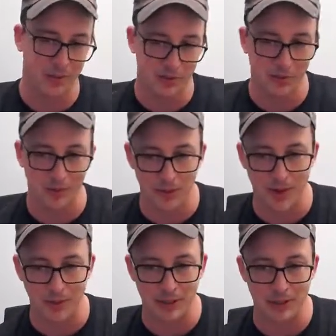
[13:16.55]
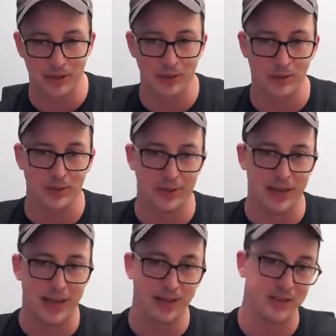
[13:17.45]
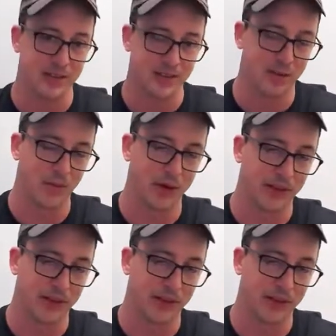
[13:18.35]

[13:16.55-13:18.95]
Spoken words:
observable you're mapping to ends in some way.